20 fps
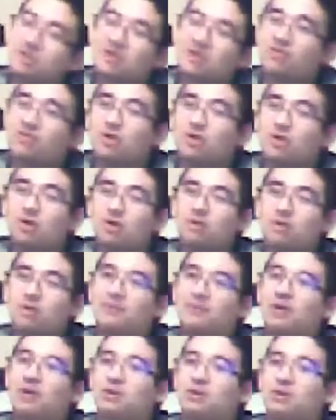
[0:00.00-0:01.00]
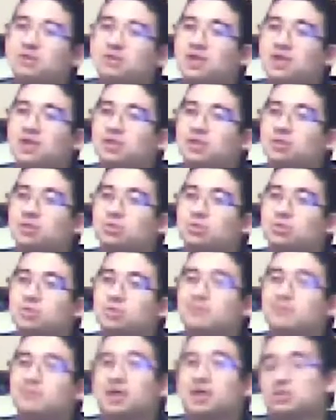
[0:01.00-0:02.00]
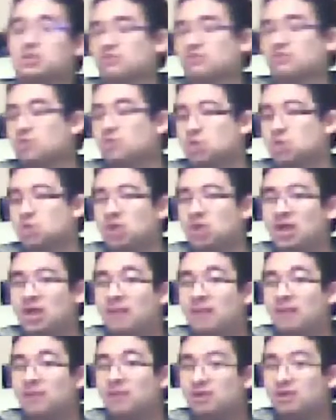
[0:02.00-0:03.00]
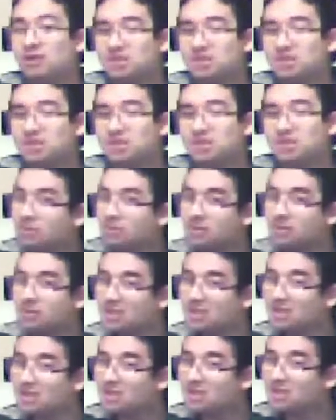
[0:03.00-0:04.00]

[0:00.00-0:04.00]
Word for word: new stuff on uh, Mario Tennis Ultra Smash, unfortunately, but still.